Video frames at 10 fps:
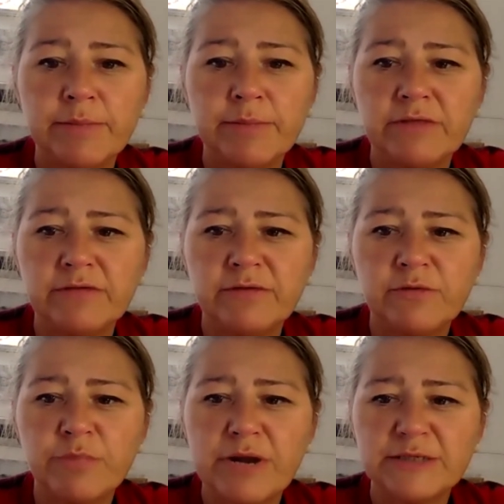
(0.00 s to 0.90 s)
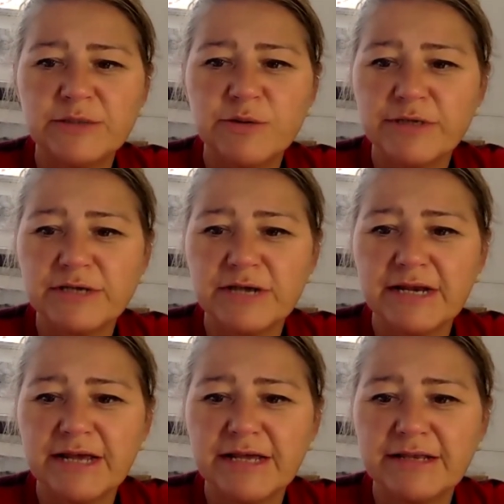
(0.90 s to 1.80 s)
There's a sort of practical question, and
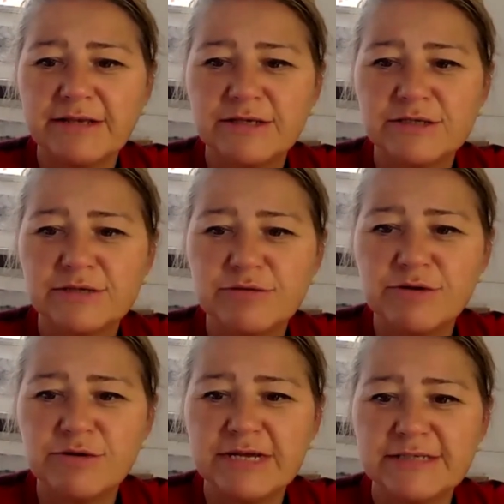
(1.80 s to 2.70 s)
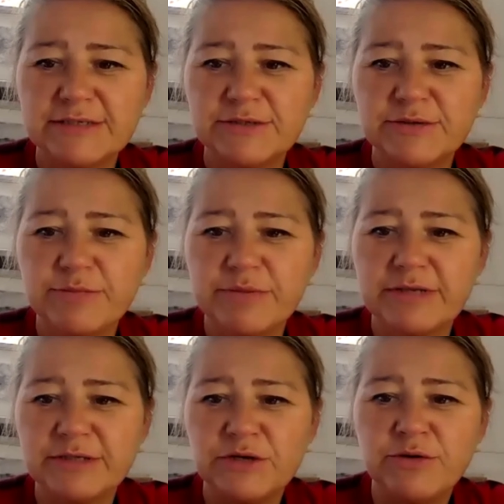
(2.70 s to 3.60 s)
I don't know the answer to it, but
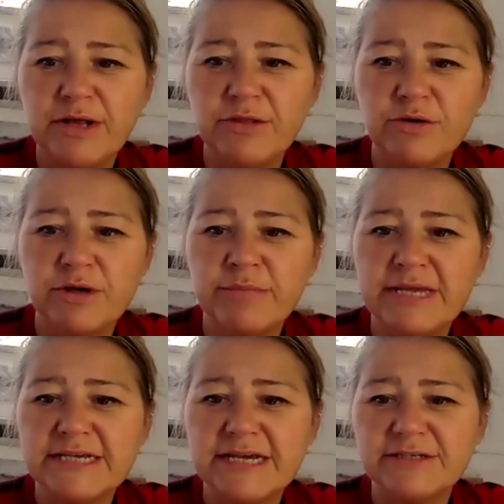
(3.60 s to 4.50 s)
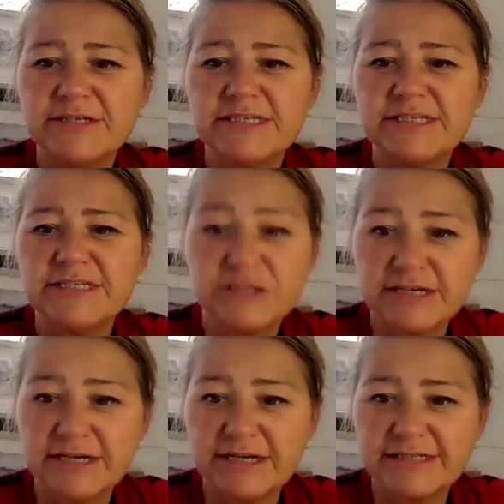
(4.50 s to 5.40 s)
do you know how long it may take to
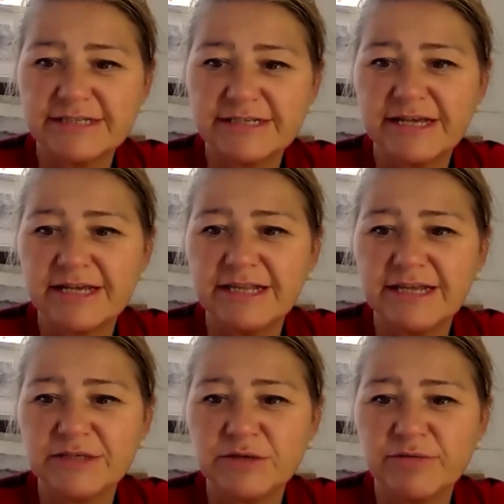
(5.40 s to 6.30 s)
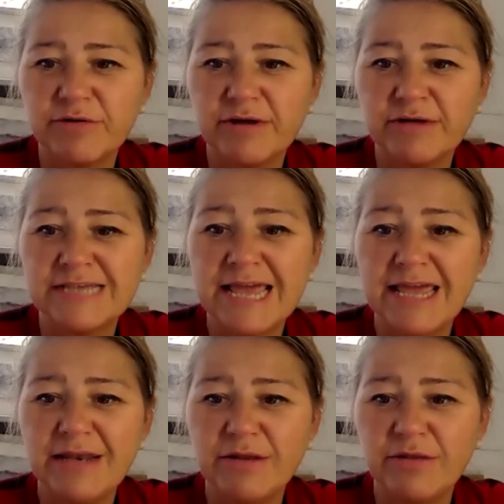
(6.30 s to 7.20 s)
digitize a collection of around
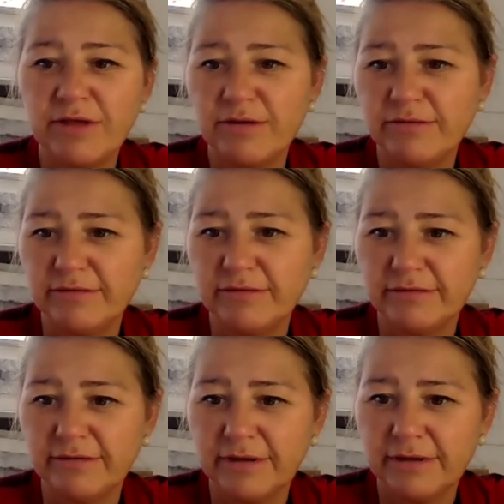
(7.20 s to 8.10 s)
10,000,